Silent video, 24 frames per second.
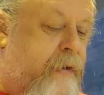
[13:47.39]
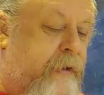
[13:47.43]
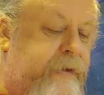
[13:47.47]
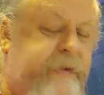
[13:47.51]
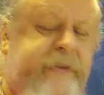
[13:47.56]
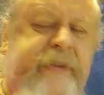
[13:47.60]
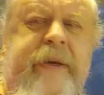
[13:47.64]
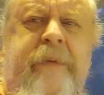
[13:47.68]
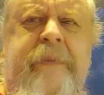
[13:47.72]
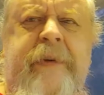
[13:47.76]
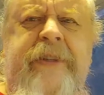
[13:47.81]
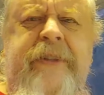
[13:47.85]

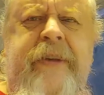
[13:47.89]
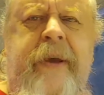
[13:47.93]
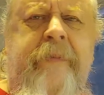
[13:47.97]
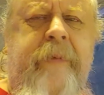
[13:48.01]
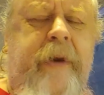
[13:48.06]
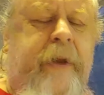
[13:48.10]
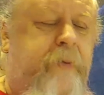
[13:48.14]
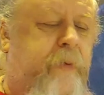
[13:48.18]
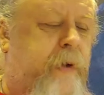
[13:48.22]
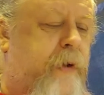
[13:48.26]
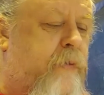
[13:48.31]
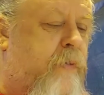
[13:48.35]
Some
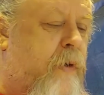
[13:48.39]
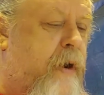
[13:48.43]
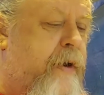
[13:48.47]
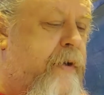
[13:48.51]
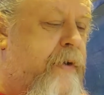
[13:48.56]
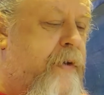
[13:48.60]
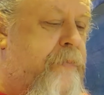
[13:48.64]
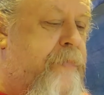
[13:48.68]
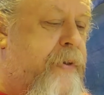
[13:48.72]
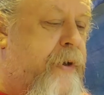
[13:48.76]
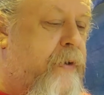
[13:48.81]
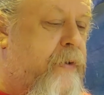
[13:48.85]
assembly
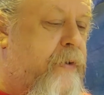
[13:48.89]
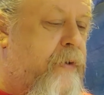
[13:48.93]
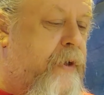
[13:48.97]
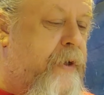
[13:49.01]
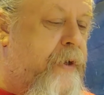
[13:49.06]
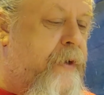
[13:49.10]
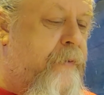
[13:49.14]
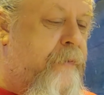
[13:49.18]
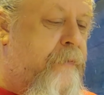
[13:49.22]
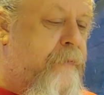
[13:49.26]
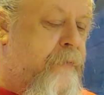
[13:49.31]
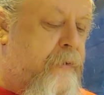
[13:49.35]
required,
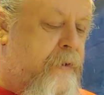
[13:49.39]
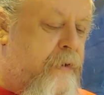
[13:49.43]
apparently.